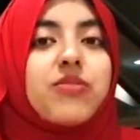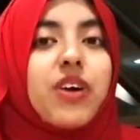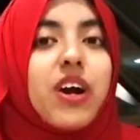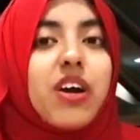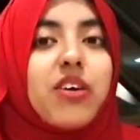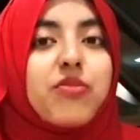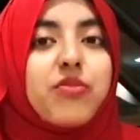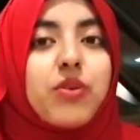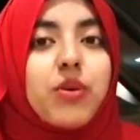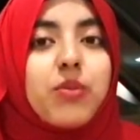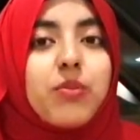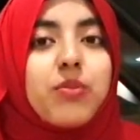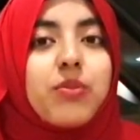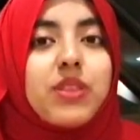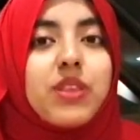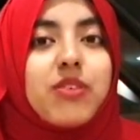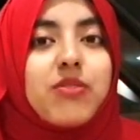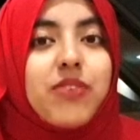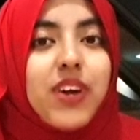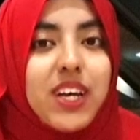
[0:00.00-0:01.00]
far from
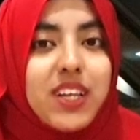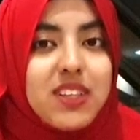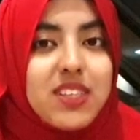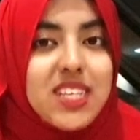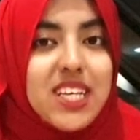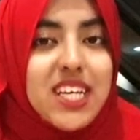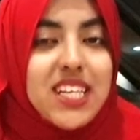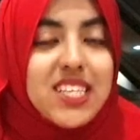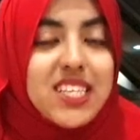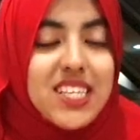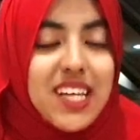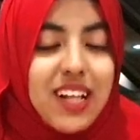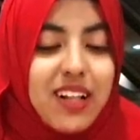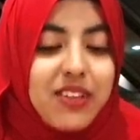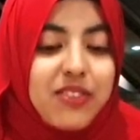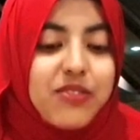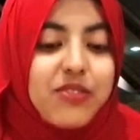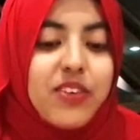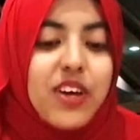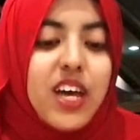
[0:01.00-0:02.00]
the faculty
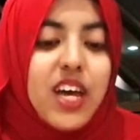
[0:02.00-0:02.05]
itself.